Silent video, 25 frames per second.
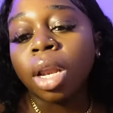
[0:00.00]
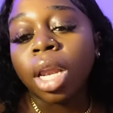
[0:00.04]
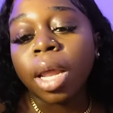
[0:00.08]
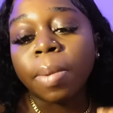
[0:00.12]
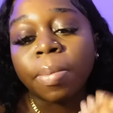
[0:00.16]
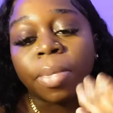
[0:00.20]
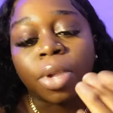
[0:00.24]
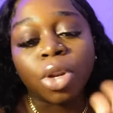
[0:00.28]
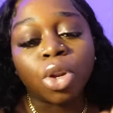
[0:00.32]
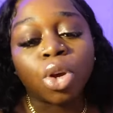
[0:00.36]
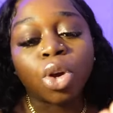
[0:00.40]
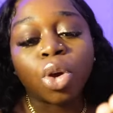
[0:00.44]
Let
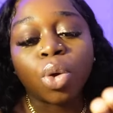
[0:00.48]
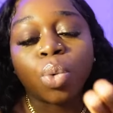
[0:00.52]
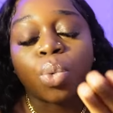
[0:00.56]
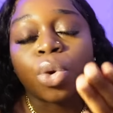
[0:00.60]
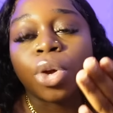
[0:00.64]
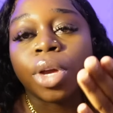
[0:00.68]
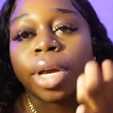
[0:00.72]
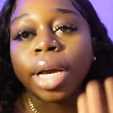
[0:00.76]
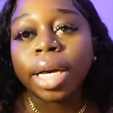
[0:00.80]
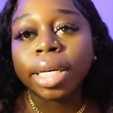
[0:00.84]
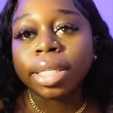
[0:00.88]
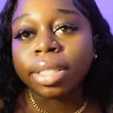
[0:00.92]
me know what
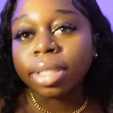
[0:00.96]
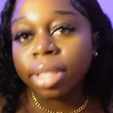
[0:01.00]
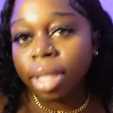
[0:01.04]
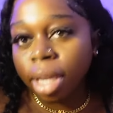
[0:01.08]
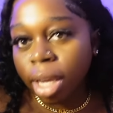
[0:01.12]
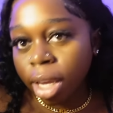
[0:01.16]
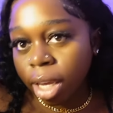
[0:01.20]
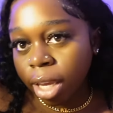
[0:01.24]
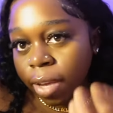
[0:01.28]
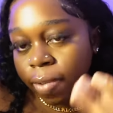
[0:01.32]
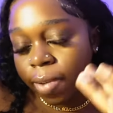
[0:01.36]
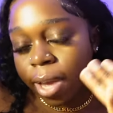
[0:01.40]
you guys
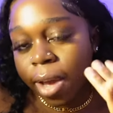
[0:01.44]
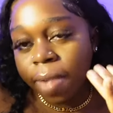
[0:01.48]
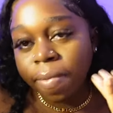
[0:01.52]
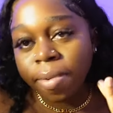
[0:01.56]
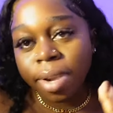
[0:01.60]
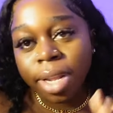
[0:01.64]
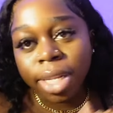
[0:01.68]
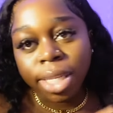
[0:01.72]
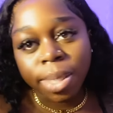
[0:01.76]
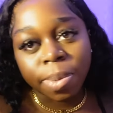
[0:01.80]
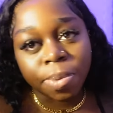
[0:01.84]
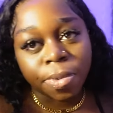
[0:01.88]
think. If you have
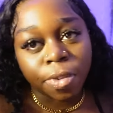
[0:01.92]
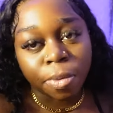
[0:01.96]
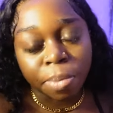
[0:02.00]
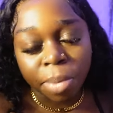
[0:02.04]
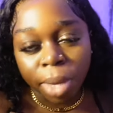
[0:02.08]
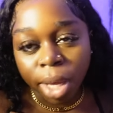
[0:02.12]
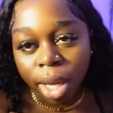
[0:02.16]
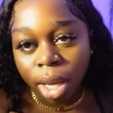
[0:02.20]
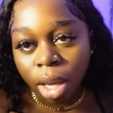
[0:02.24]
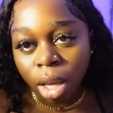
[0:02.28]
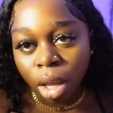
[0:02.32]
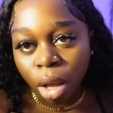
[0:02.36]
any tips for
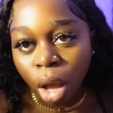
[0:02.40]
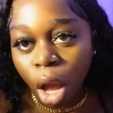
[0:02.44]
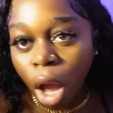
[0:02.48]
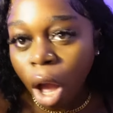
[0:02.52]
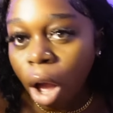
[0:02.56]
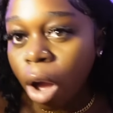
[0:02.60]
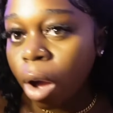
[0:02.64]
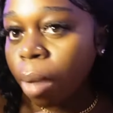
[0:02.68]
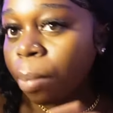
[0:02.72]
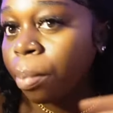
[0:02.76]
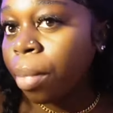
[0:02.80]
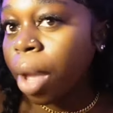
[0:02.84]
me,
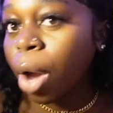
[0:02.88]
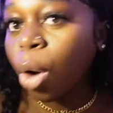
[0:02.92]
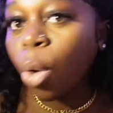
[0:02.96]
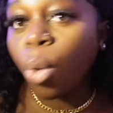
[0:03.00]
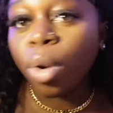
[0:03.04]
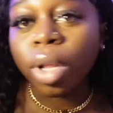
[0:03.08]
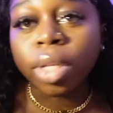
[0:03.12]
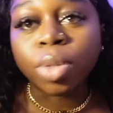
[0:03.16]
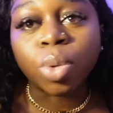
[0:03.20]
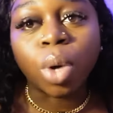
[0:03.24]
all is